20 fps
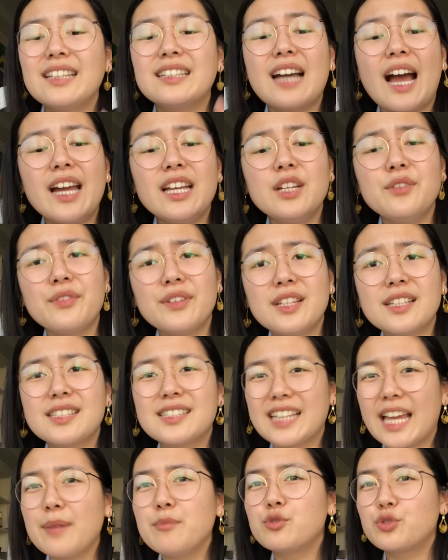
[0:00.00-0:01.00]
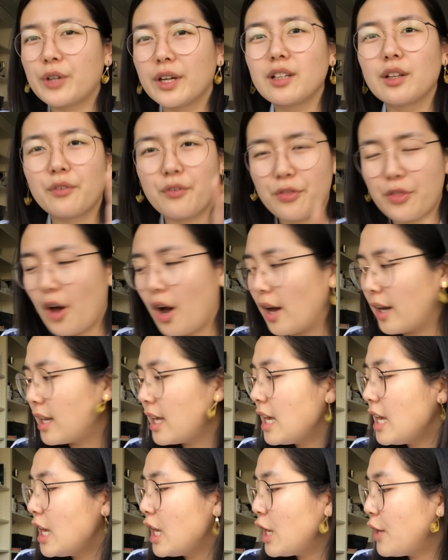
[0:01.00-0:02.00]
kind of in the same trail of thought,
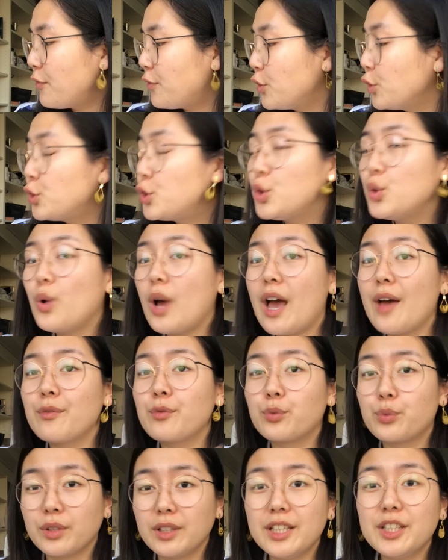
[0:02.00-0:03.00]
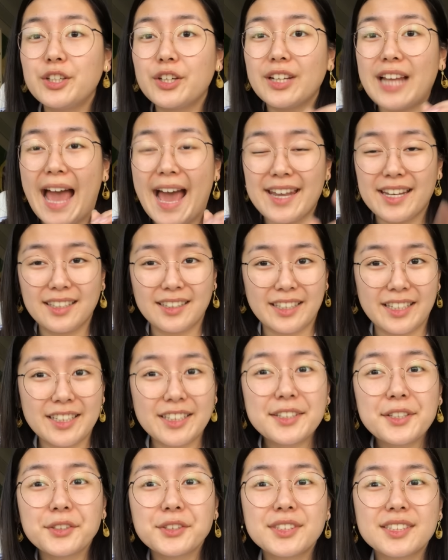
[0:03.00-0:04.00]
if you do have really good
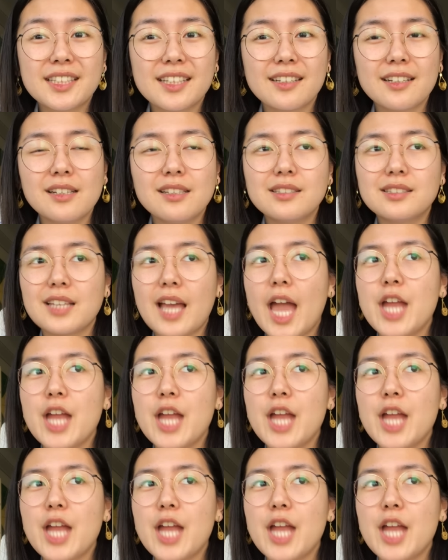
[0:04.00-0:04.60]
analytical skills